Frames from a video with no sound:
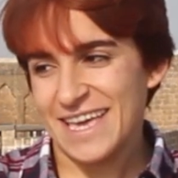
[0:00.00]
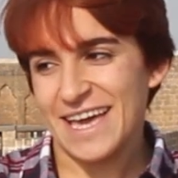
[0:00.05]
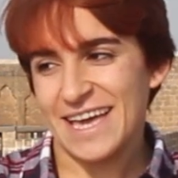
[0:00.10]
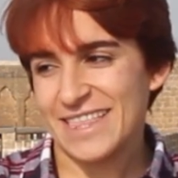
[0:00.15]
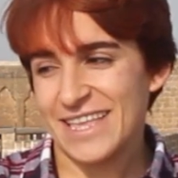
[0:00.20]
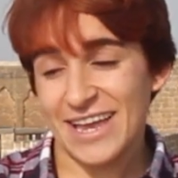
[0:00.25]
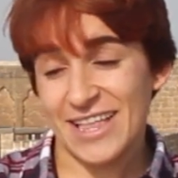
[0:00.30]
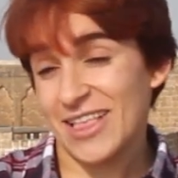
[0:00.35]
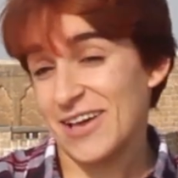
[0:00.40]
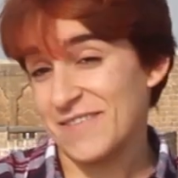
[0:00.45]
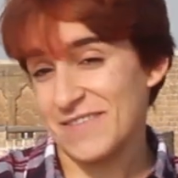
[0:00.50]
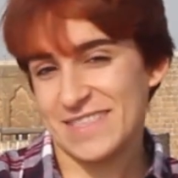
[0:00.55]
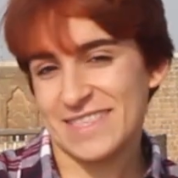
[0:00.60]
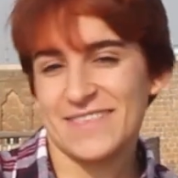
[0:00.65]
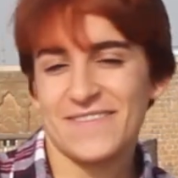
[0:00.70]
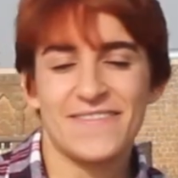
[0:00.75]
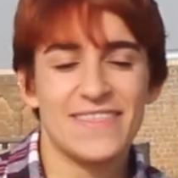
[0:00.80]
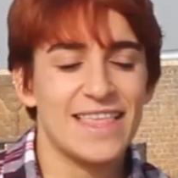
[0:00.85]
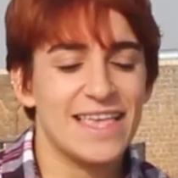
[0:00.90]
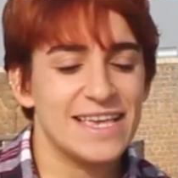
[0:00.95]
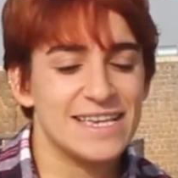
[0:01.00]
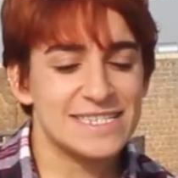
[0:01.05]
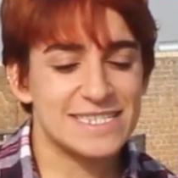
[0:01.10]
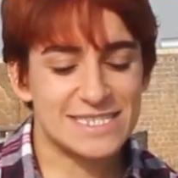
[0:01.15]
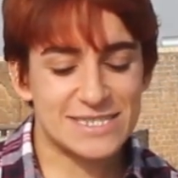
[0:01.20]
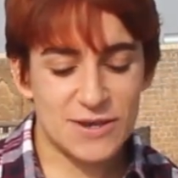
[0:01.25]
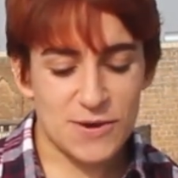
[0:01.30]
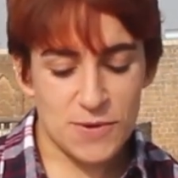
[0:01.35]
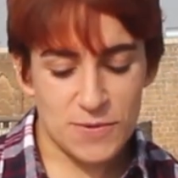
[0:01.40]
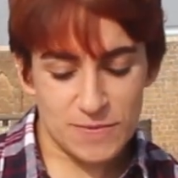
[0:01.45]
And I love it.
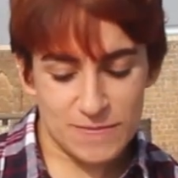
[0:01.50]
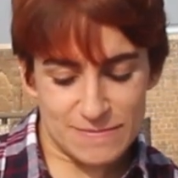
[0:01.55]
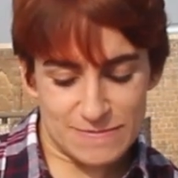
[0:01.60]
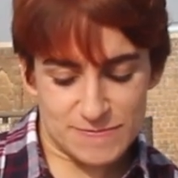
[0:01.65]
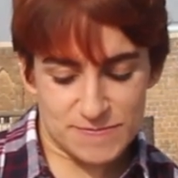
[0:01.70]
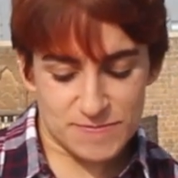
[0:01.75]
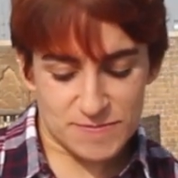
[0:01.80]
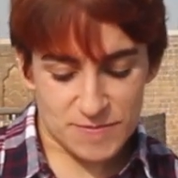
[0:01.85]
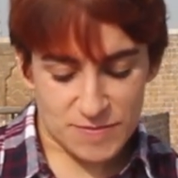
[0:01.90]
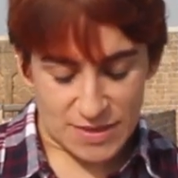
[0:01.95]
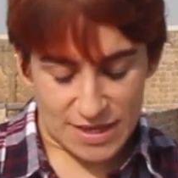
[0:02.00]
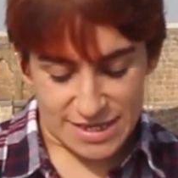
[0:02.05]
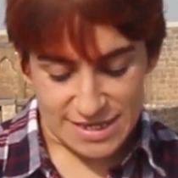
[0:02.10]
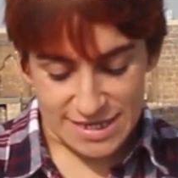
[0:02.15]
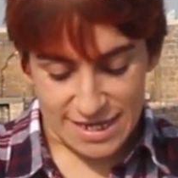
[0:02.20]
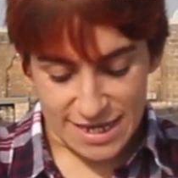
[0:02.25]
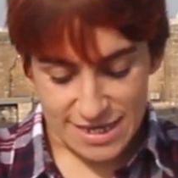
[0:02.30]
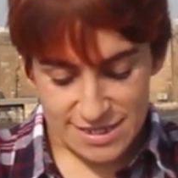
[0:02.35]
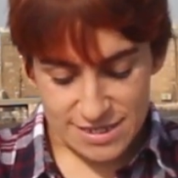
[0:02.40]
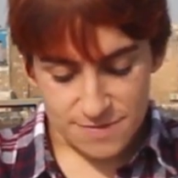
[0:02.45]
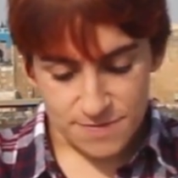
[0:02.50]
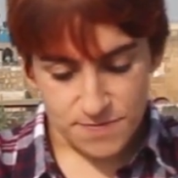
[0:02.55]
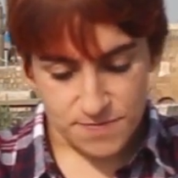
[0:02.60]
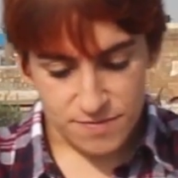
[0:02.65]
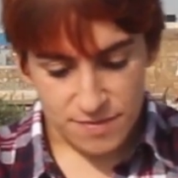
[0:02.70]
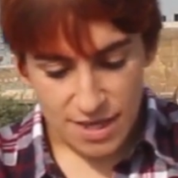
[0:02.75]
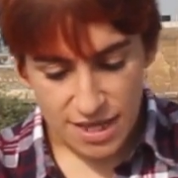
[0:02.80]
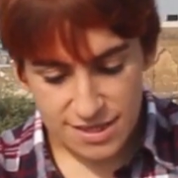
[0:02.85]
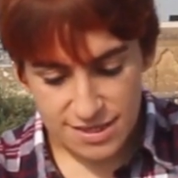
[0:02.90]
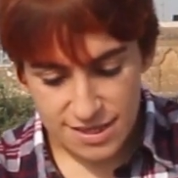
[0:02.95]
So yes,
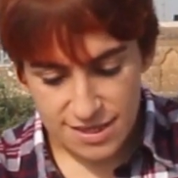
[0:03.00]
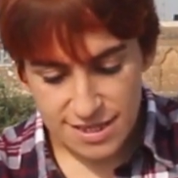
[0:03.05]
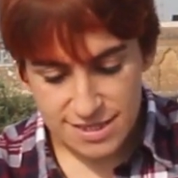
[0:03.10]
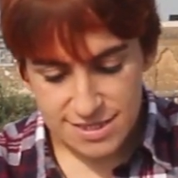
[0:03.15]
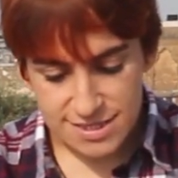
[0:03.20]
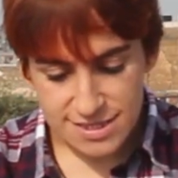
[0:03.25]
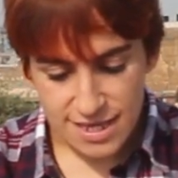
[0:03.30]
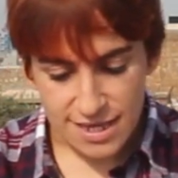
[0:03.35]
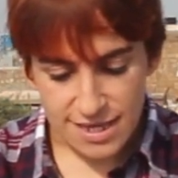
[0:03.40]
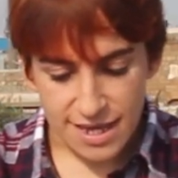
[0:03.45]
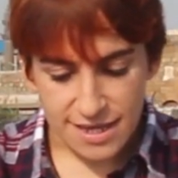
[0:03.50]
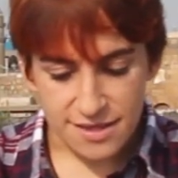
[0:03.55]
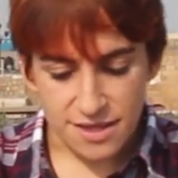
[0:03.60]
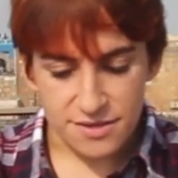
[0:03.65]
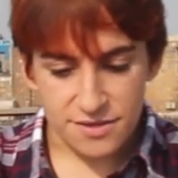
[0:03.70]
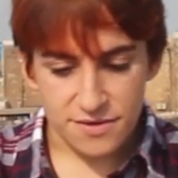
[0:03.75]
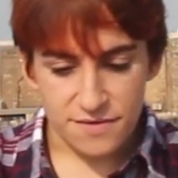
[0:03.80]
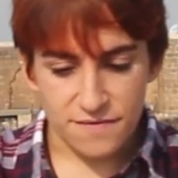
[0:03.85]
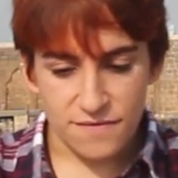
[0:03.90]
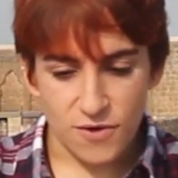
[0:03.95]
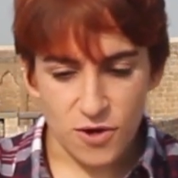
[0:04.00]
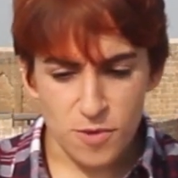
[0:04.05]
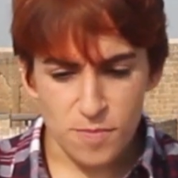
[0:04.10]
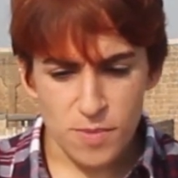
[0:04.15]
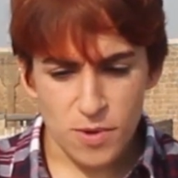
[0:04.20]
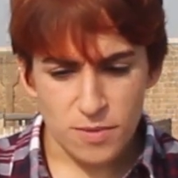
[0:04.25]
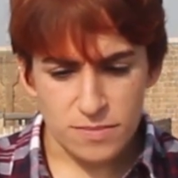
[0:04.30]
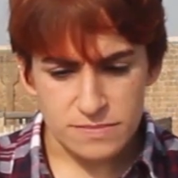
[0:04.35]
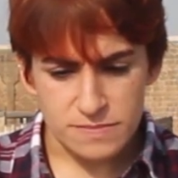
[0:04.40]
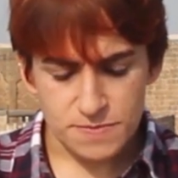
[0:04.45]
and let's take another verb.
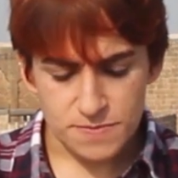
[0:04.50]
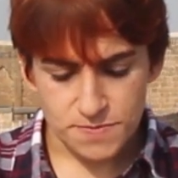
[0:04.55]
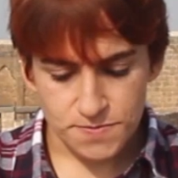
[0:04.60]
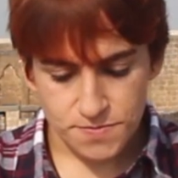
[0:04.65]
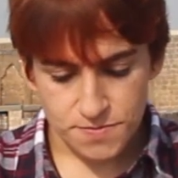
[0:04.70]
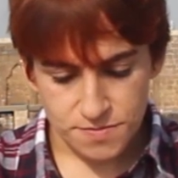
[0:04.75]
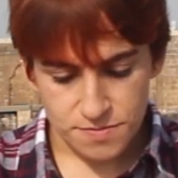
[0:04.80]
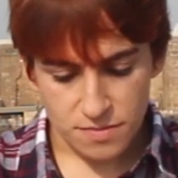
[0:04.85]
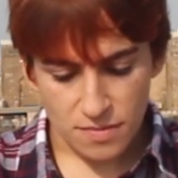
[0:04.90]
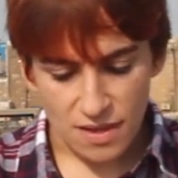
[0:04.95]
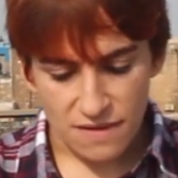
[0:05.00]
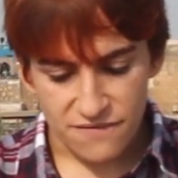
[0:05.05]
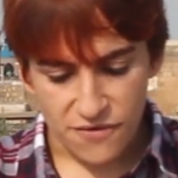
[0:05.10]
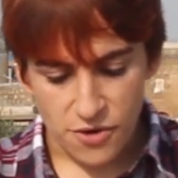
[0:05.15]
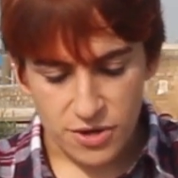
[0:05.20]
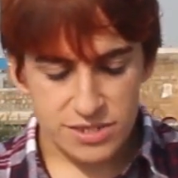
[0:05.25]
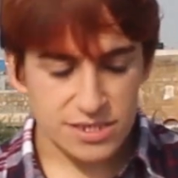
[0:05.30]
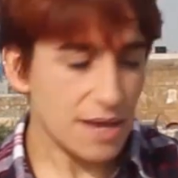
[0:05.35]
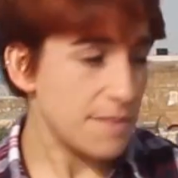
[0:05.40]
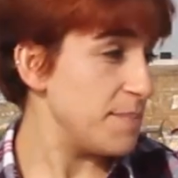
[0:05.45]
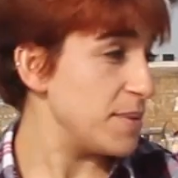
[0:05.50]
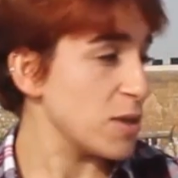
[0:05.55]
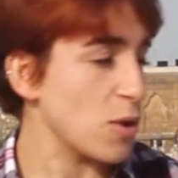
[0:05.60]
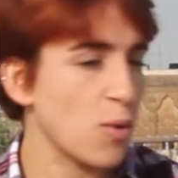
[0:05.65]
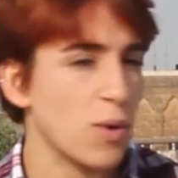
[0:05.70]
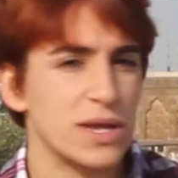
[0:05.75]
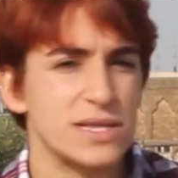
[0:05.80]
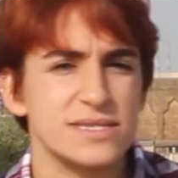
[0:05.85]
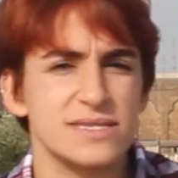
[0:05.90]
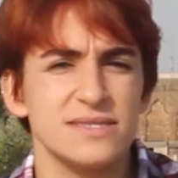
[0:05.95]
For example,
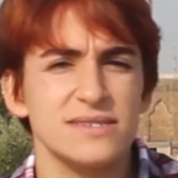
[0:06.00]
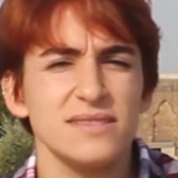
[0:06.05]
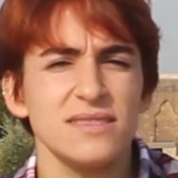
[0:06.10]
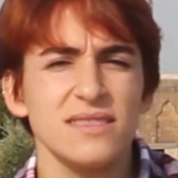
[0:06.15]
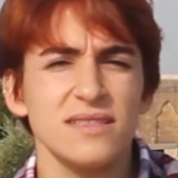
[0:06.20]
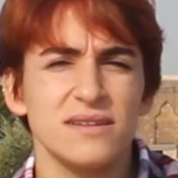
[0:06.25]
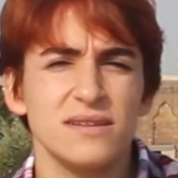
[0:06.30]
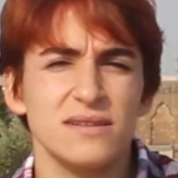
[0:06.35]
Hundun,